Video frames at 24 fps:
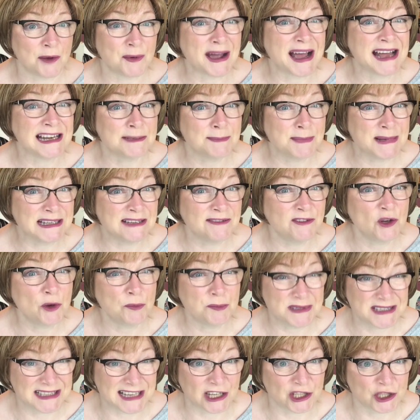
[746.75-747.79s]
I had a bit of an
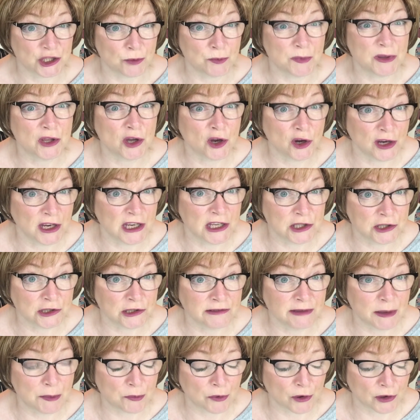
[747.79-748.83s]
obsession with
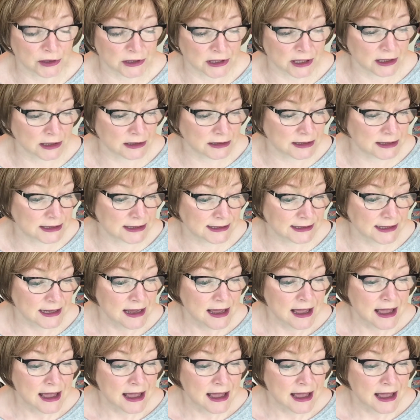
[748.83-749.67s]
hunky-dory products.